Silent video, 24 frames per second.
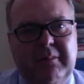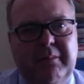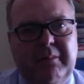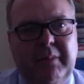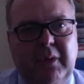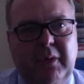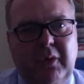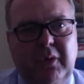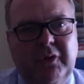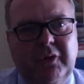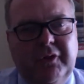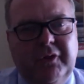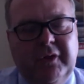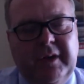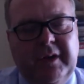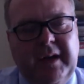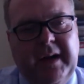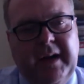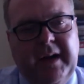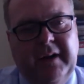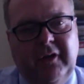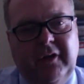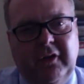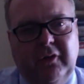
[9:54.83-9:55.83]
important.
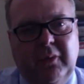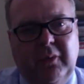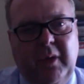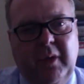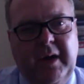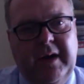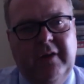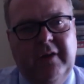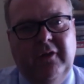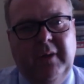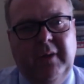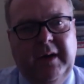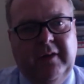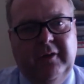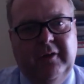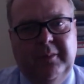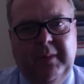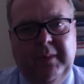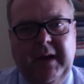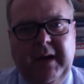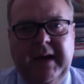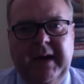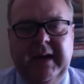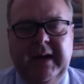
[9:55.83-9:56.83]
And I just wanted to
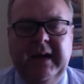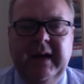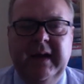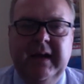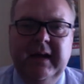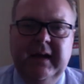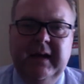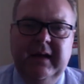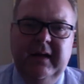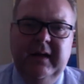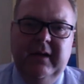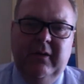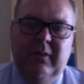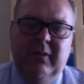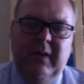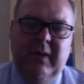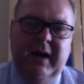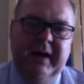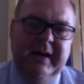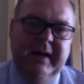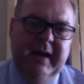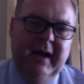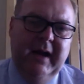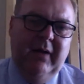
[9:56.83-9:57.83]
explain
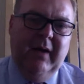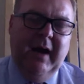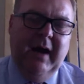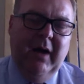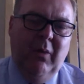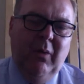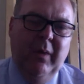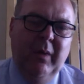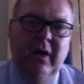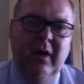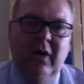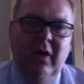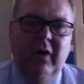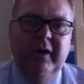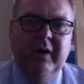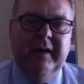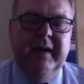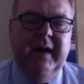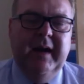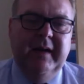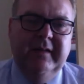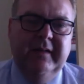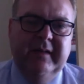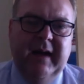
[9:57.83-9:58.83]
right now how we
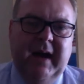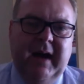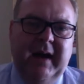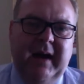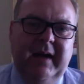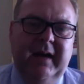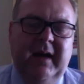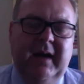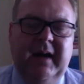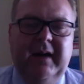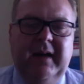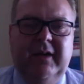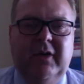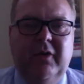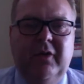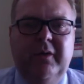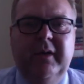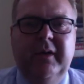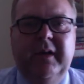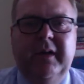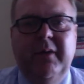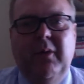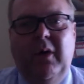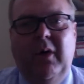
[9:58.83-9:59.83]
organise that.
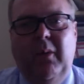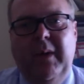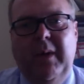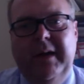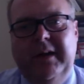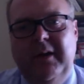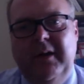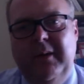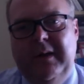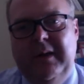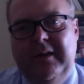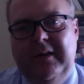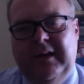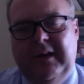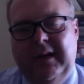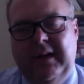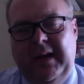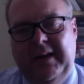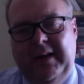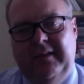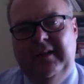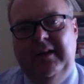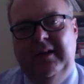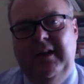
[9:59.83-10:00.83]
Currently, what we're doing is
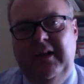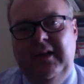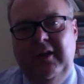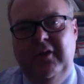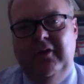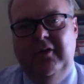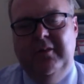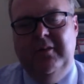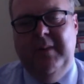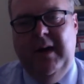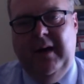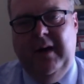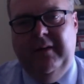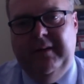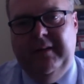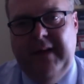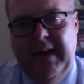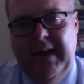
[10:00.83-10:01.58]
collecting a huge amount of